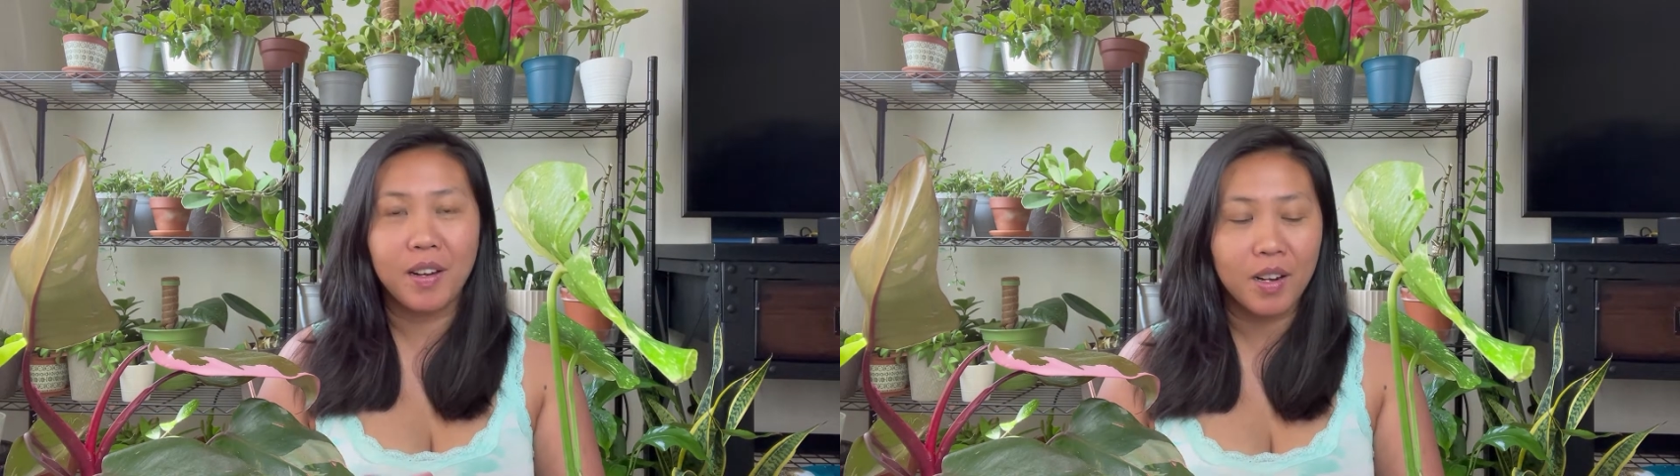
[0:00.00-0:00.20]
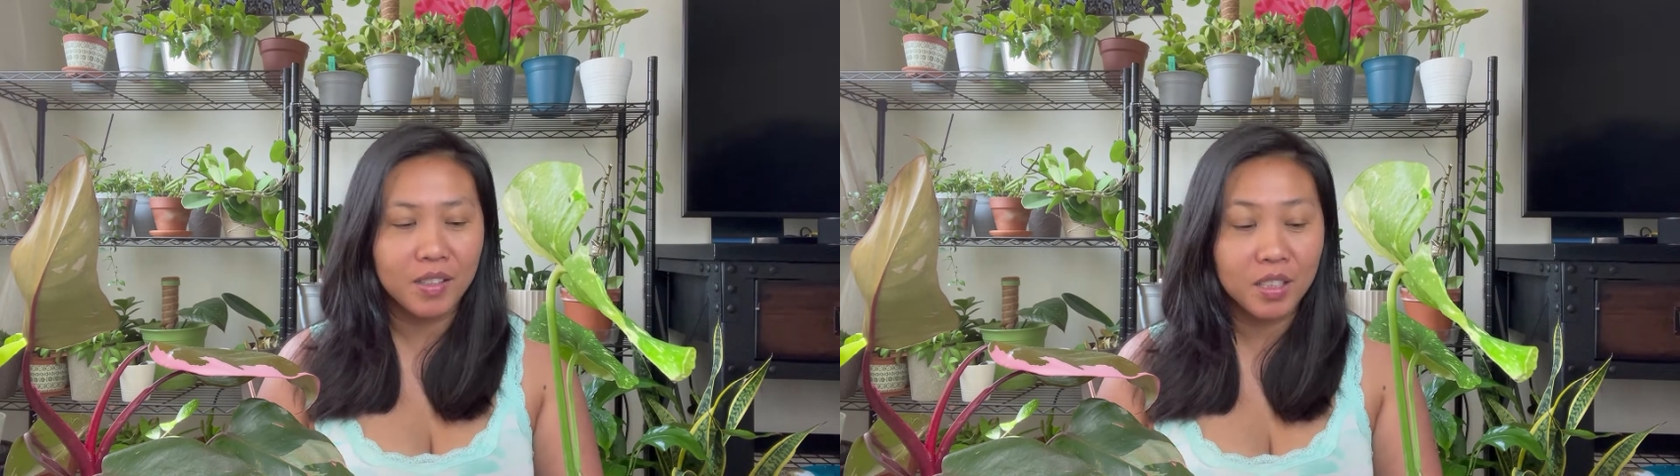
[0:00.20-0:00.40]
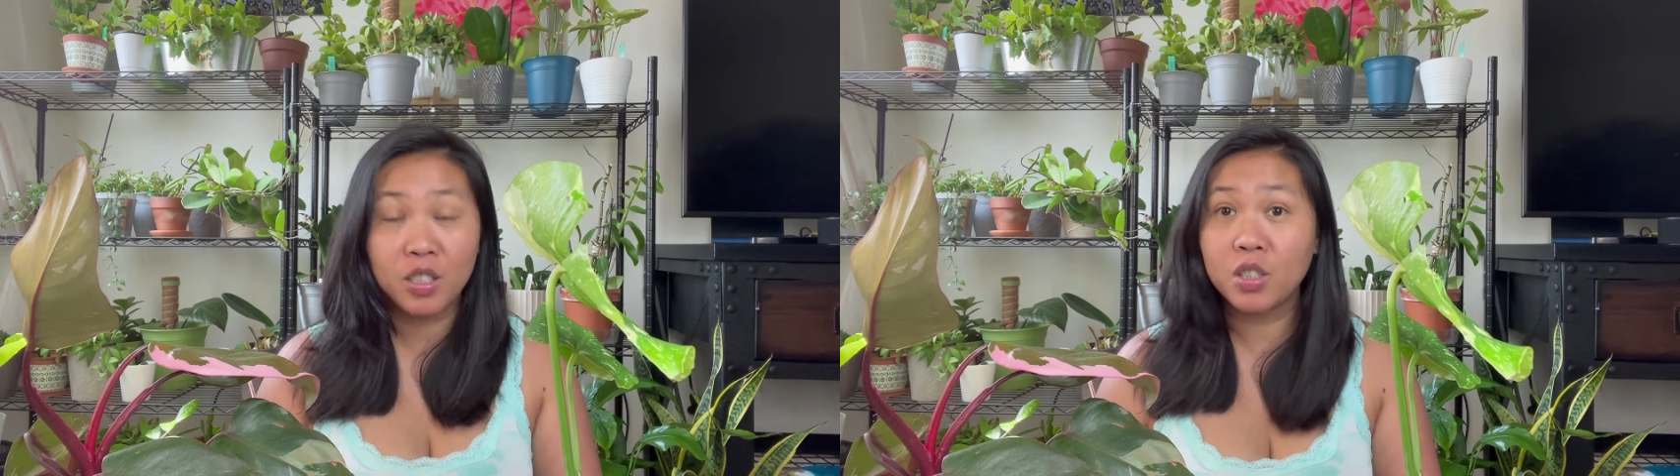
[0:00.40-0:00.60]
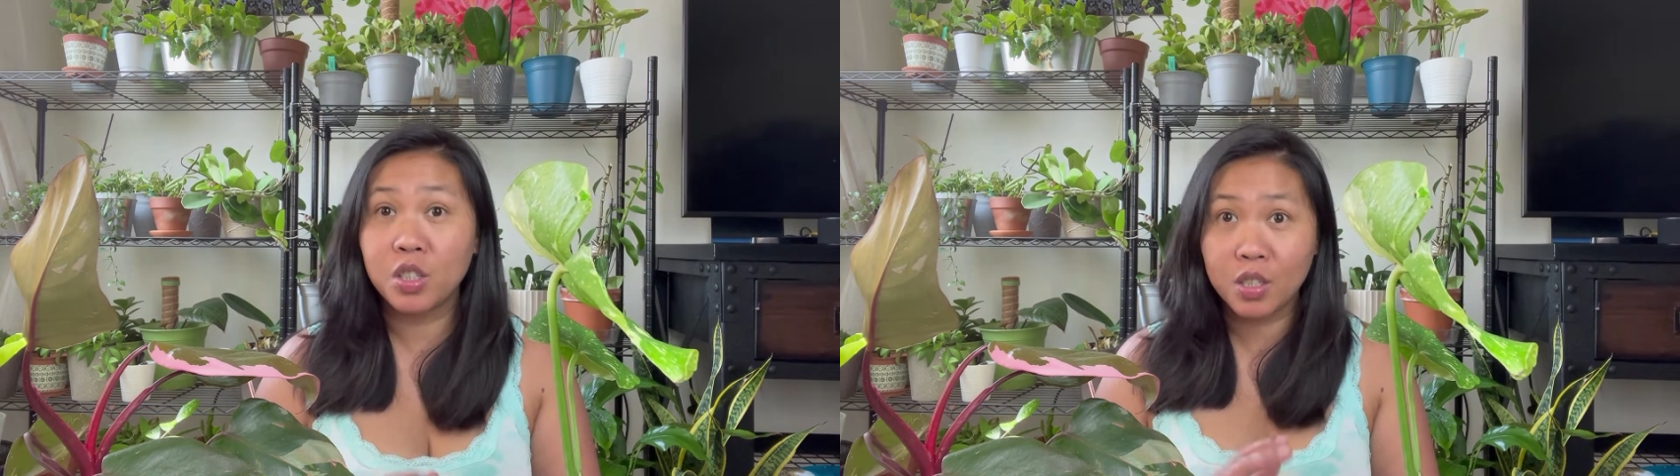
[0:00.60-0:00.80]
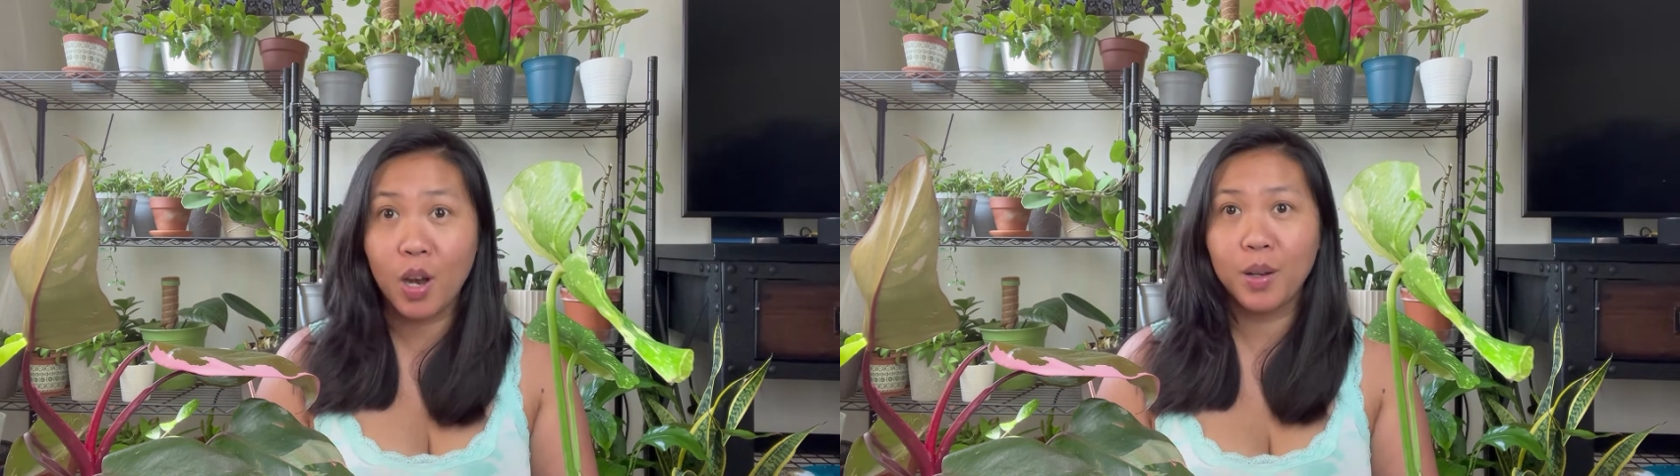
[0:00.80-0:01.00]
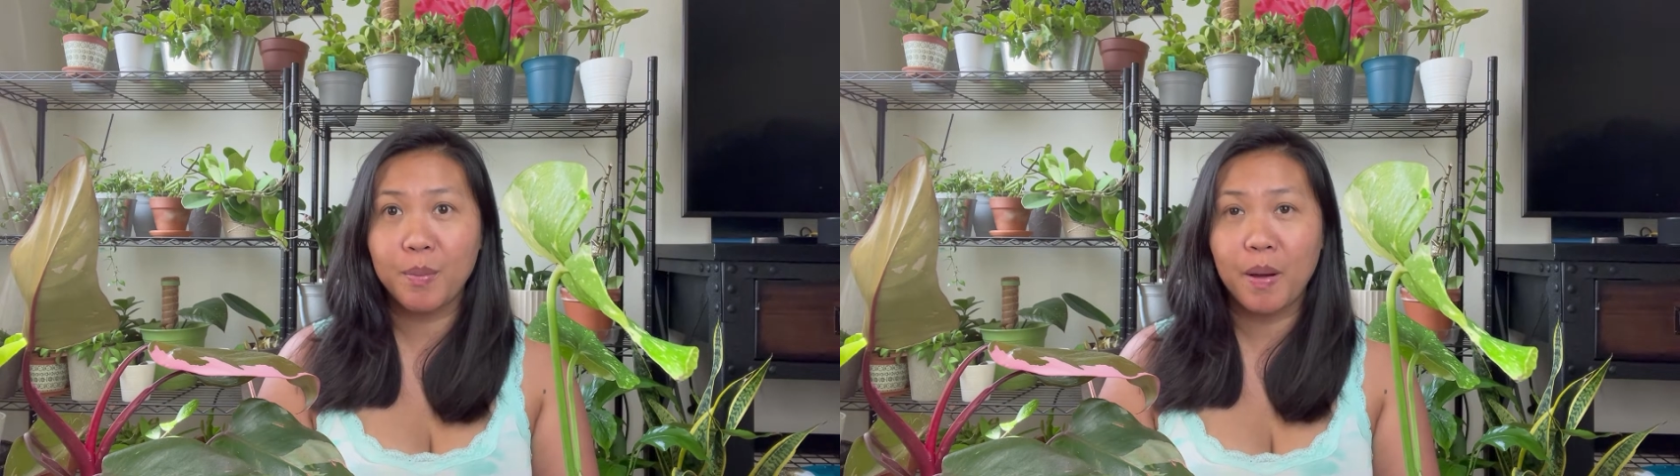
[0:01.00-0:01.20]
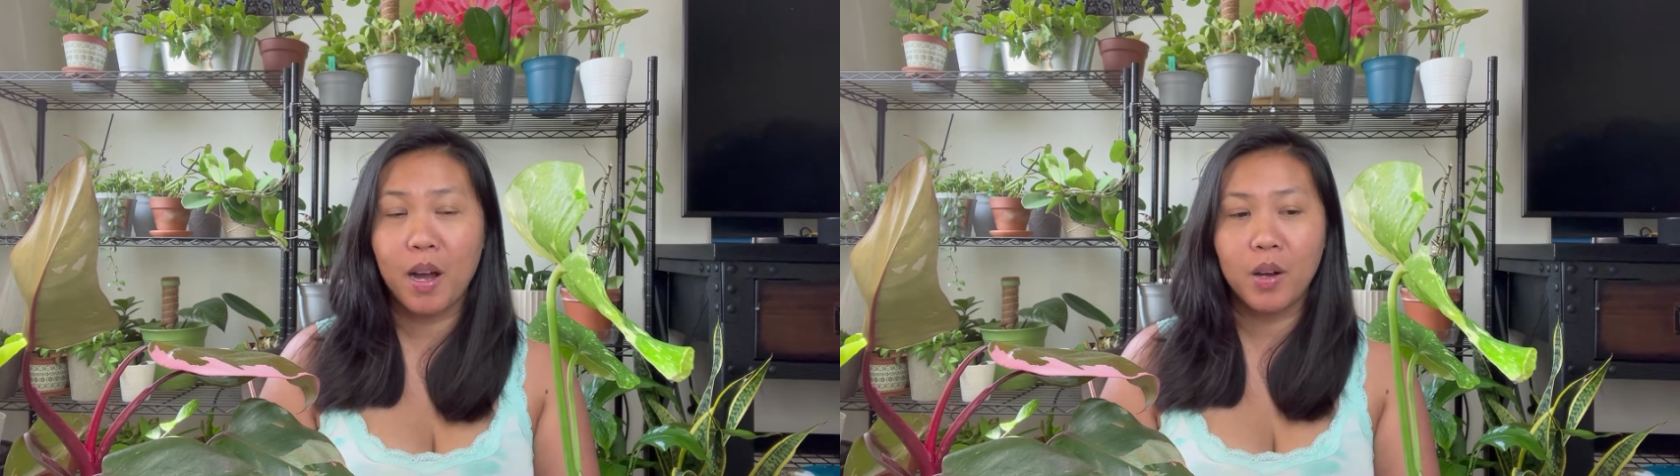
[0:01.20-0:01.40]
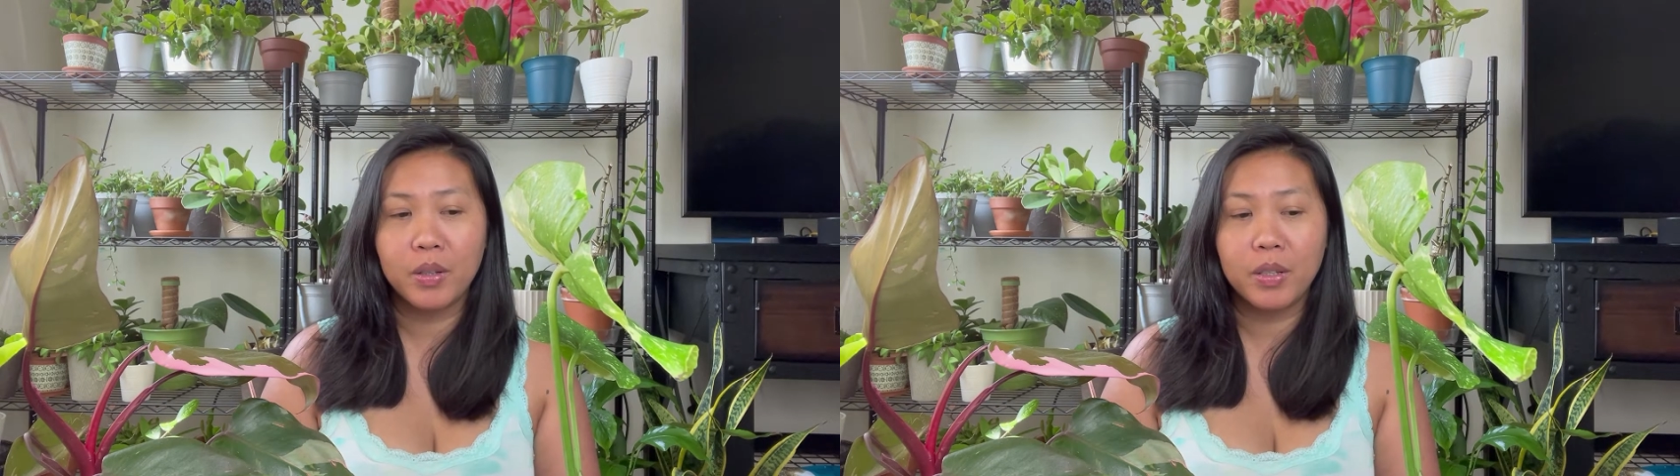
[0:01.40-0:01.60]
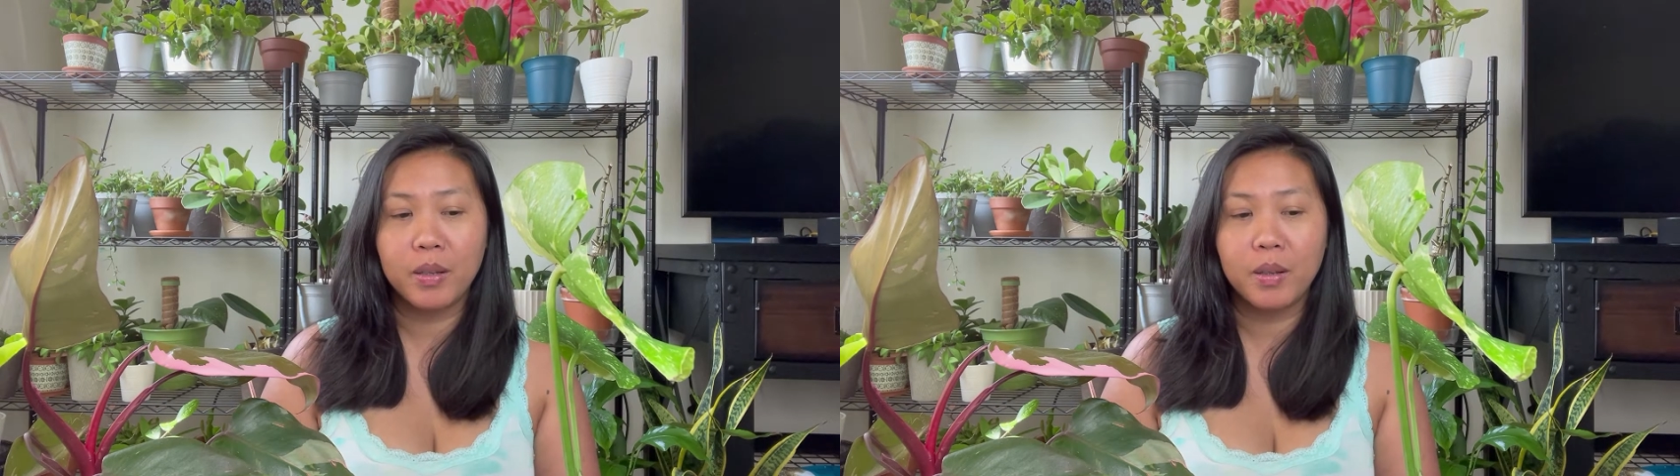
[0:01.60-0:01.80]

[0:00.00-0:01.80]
lot to, to talk about